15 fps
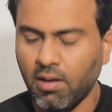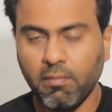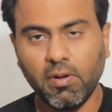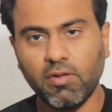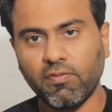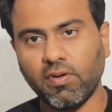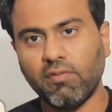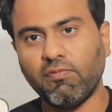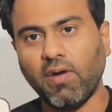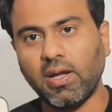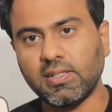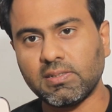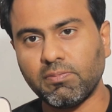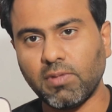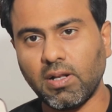but if you can
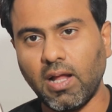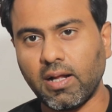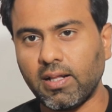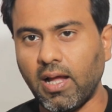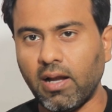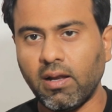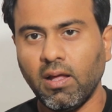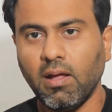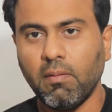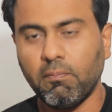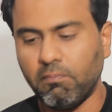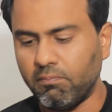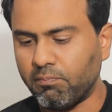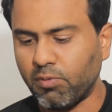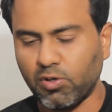find something like that,
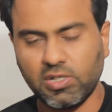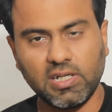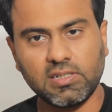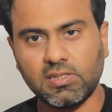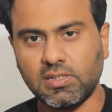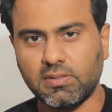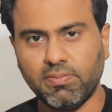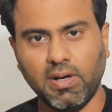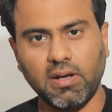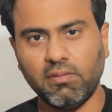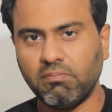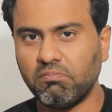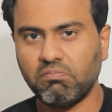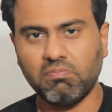protect it, man.